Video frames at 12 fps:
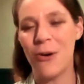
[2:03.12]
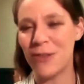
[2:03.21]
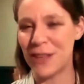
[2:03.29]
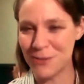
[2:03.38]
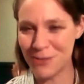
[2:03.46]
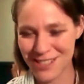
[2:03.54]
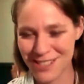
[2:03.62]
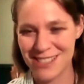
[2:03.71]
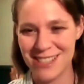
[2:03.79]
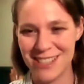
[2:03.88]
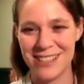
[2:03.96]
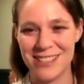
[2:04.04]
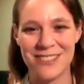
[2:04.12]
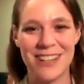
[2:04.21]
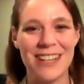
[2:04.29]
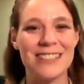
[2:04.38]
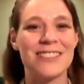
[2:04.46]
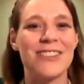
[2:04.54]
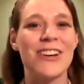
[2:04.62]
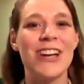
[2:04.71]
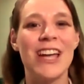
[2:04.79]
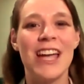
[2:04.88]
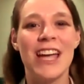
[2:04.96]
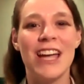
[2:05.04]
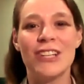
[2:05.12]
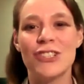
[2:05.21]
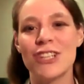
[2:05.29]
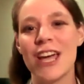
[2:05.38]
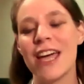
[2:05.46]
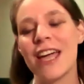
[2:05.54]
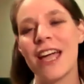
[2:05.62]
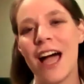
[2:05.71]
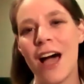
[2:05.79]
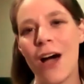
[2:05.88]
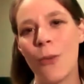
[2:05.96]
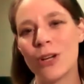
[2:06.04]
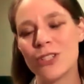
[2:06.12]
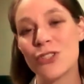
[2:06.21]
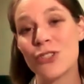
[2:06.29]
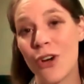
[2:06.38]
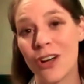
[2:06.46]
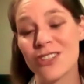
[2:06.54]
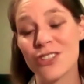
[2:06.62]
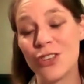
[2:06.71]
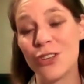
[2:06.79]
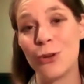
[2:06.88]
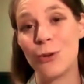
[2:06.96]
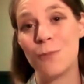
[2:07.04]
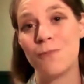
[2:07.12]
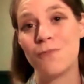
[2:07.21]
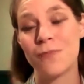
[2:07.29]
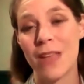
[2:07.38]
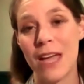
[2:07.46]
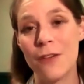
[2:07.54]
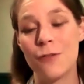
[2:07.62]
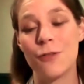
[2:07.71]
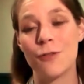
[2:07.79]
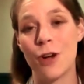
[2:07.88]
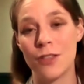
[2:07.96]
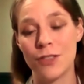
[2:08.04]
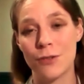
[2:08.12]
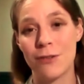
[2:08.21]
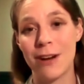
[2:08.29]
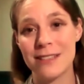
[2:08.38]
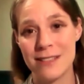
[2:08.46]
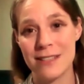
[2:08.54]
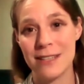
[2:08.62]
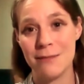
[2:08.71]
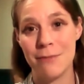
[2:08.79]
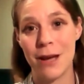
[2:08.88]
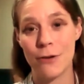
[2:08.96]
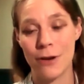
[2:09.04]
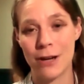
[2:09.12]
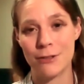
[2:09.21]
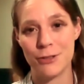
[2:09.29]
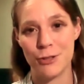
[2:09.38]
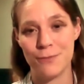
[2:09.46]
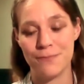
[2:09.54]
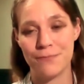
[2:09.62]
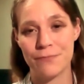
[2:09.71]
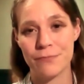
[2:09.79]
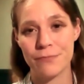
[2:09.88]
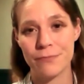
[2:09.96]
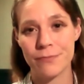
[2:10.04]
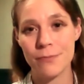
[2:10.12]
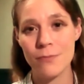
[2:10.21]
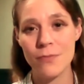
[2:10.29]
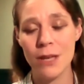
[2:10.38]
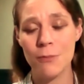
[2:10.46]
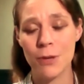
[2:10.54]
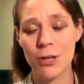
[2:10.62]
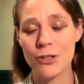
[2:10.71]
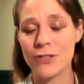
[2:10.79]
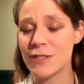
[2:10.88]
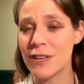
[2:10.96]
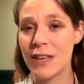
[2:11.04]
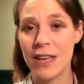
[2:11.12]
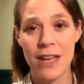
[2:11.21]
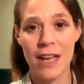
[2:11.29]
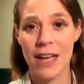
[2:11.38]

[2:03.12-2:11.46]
or that we succeed, right? So today, I want to ask you if you've got the right team around you. Because